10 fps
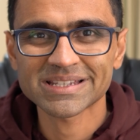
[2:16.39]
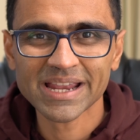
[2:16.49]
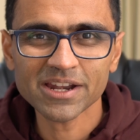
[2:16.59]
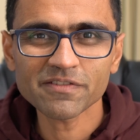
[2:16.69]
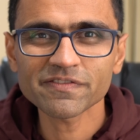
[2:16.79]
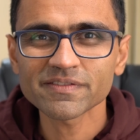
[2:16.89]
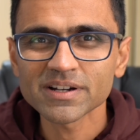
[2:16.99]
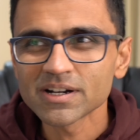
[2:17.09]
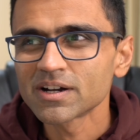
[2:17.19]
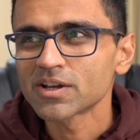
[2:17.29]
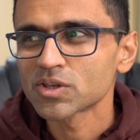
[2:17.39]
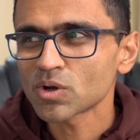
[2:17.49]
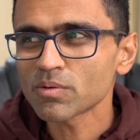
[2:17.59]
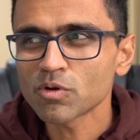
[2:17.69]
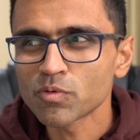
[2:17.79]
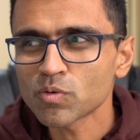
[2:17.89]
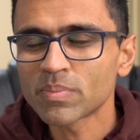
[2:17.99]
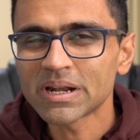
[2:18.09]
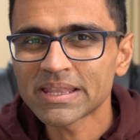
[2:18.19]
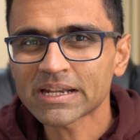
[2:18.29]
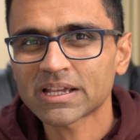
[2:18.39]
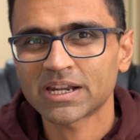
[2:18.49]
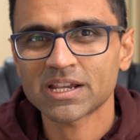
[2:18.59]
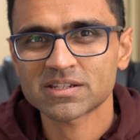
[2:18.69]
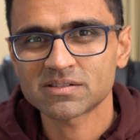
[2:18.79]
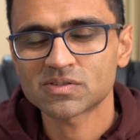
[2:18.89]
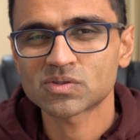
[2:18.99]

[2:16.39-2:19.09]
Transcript: it kind of, you know, you build that connection.